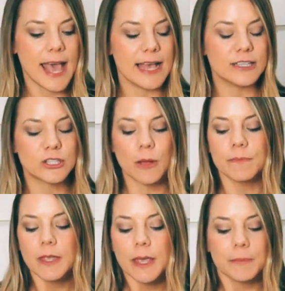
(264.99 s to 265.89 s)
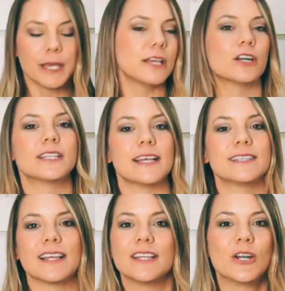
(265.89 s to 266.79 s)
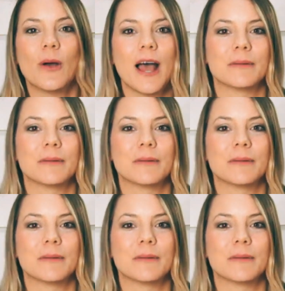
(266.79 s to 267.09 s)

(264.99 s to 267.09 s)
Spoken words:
And so Peter says, "You know what,